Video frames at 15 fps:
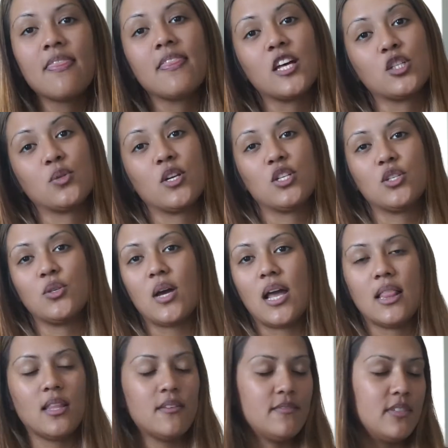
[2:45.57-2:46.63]
that's what I do
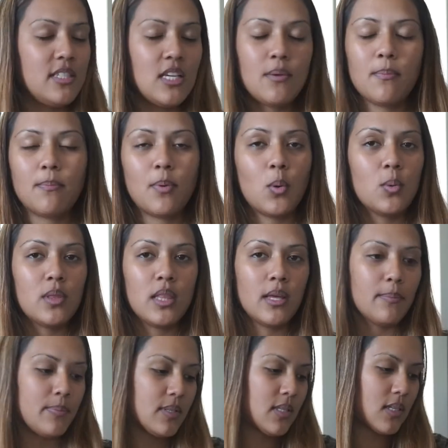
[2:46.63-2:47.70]
I love deep bold
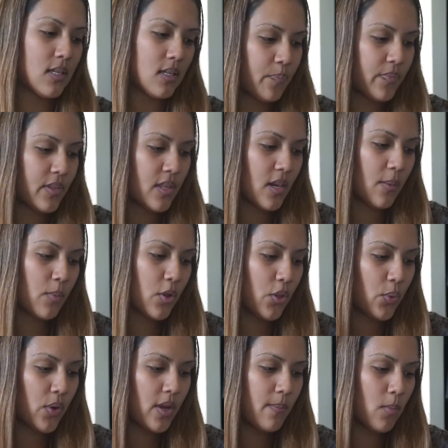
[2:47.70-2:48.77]
lips number
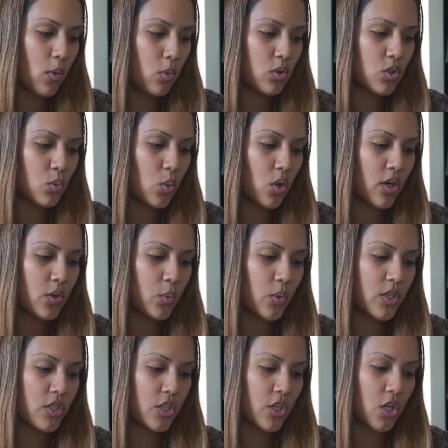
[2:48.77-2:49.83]
three most worn
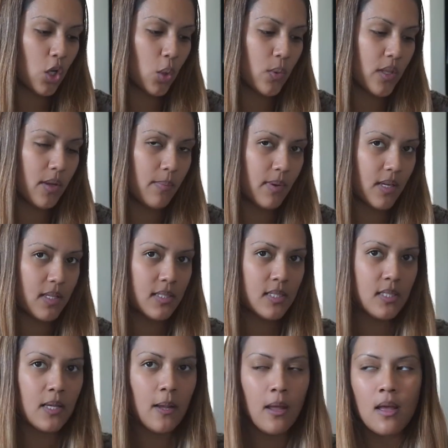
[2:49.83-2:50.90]
winter clothing piece
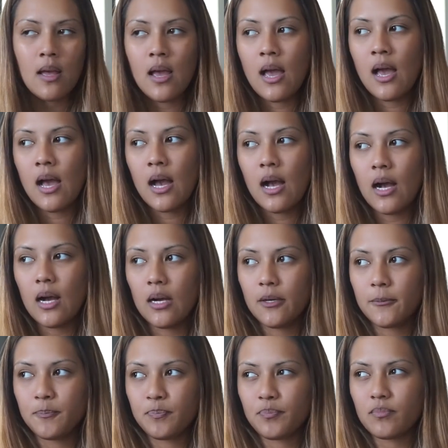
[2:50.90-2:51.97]

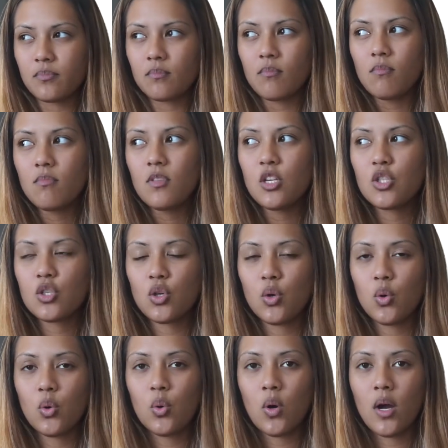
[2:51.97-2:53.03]
um
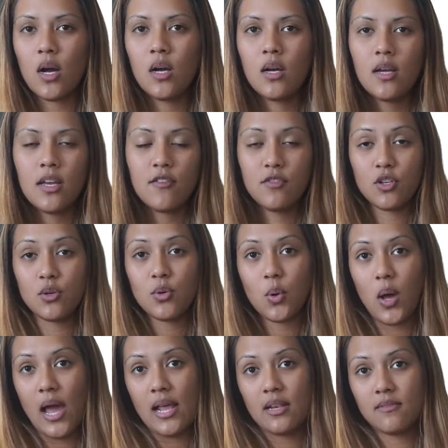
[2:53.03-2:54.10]
so if you don't know
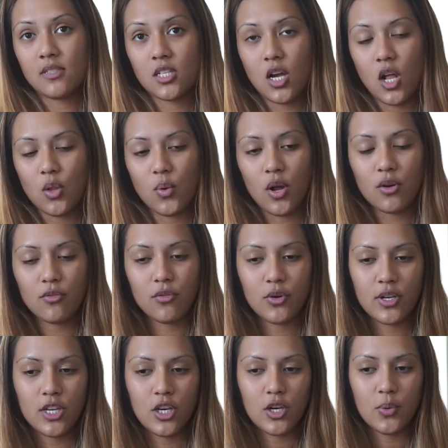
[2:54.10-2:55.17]
I lived in Colorado for
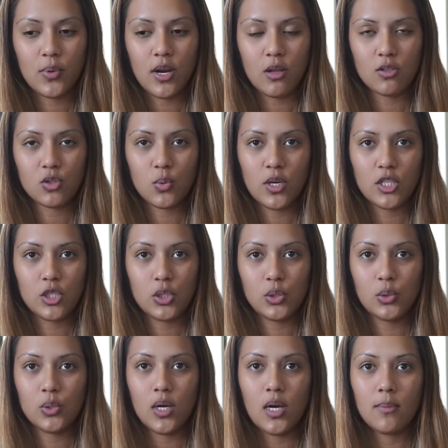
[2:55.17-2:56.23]
a year when I was going
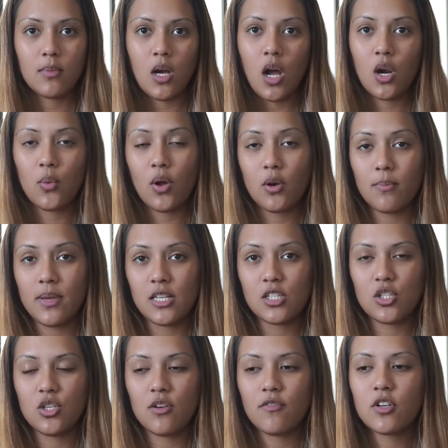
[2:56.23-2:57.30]
to um, Colorado
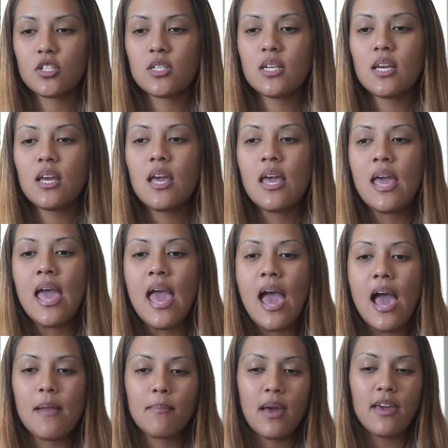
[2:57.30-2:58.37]
Mesa University
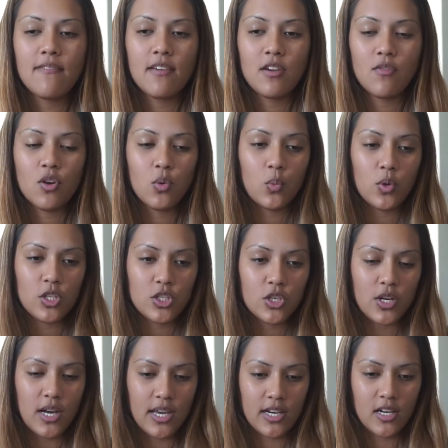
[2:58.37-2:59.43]
and my favorite
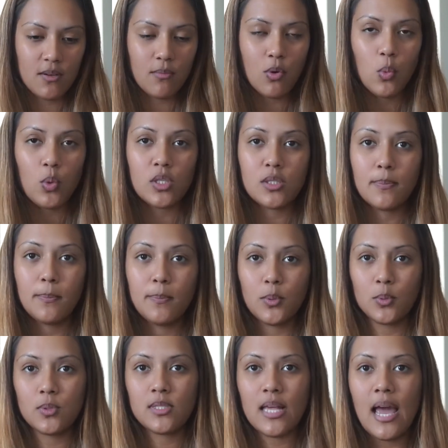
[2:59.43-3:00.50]
winter item was
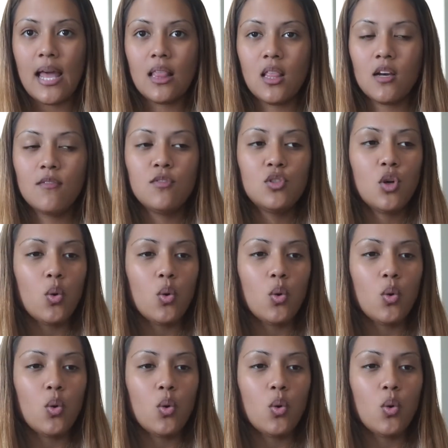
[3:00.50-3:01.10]
boots. I loved